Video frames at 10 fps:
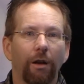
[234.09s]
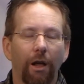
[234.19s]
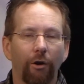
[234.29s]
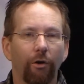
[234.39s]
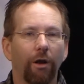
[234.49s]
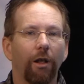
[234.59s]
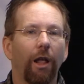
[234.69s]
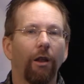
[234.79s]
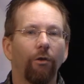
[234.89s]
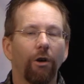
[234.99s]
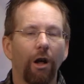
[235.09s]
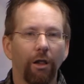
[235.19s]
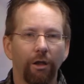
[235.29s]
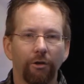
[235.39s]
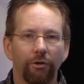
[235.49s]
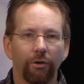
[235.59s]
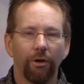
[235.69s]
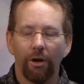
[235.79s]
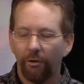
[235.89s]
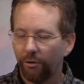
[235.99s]
and how you're going to handle college or
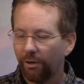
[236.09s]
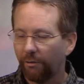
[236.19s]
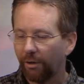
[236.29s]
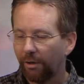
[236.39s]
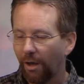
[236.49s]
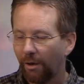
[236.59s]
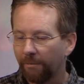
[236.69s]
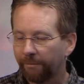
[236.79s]
other stuff like that.